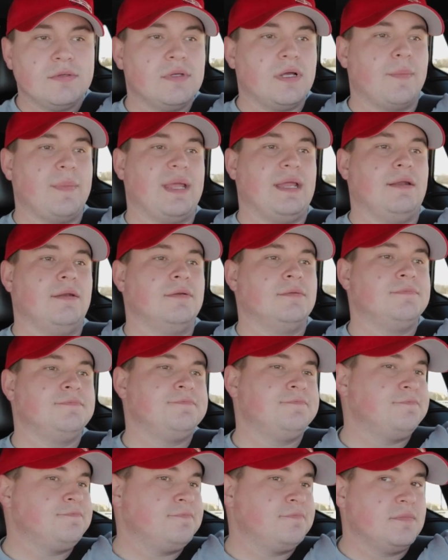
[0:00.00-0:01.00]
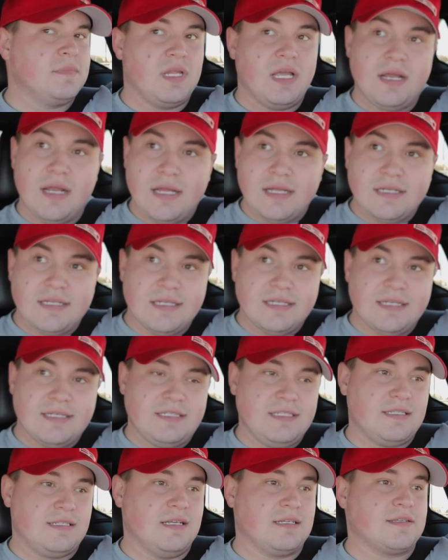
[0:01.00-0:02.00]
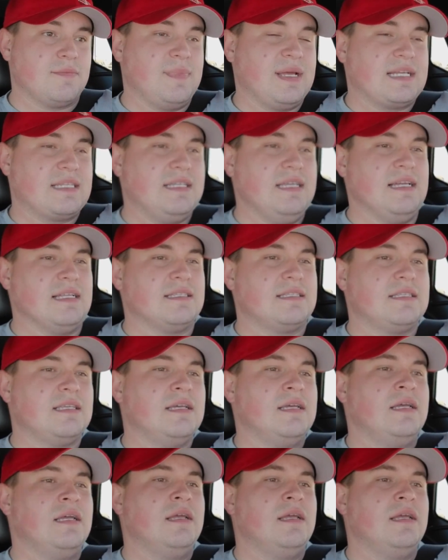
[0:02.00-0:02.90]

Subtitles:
I mean, it just doesn't make sense.